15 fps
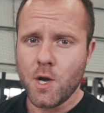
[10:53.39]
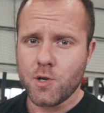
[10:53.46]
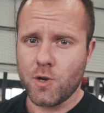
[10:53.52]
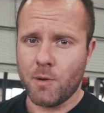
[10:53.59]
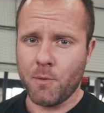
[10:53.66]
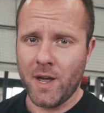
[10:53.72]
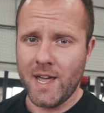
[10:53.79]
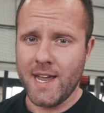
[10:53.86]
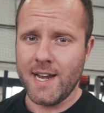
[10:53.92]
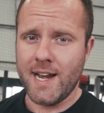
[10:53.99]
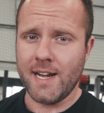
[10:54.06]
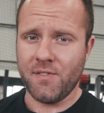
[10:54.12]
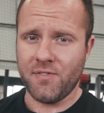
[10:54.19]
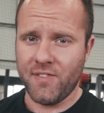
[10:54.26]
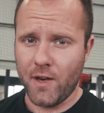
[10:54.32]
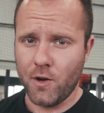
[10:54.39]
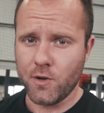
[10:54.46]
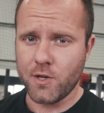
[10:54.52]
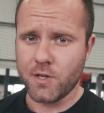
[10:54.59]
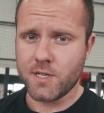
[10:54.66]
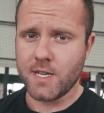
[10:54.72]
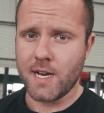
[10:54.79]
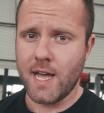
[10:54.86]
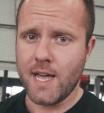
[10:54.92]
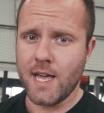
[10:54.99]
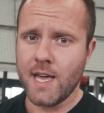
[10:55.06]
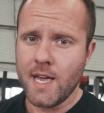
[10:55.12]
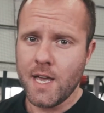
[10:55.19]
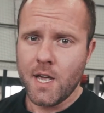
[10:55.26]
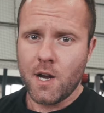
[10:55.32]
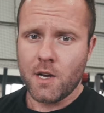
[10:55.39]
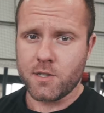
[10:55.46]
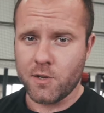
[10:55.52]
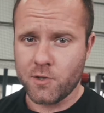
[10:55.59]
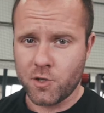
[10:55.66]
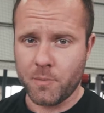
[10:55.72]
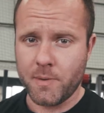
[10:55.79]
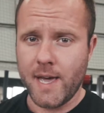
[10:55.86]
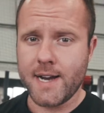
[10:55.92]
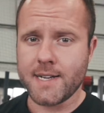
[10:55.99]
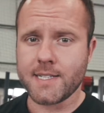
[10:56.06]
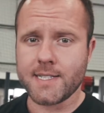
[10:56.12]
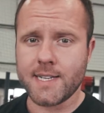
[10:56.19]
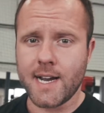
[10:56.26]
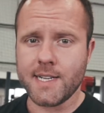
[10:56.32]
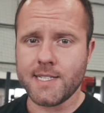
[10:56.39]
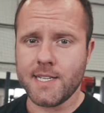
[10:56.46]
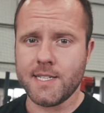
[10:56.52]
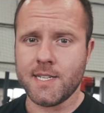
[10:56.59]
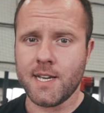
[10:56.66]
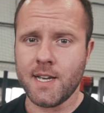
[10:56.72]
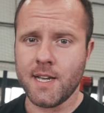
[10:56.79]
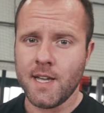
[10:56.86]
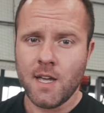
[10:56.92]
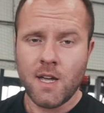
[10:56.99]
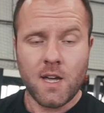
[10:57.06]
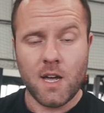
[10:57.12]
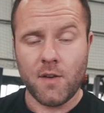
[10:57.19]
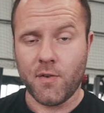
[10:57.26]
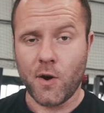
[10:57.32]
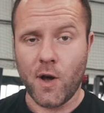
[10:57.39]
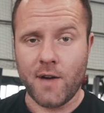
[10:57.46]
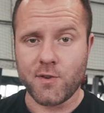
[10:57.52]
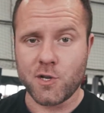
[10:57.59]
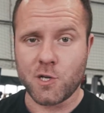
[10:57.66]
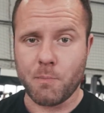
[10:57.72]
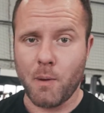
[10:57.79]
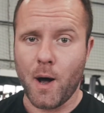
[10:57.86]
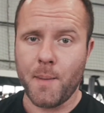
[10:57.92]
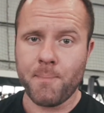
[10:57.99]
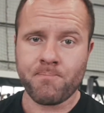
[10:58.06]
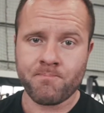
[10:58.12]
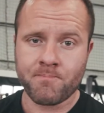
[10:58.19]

So I'm not hitting any failures today, because on some of the exercises, if I don't have a spot,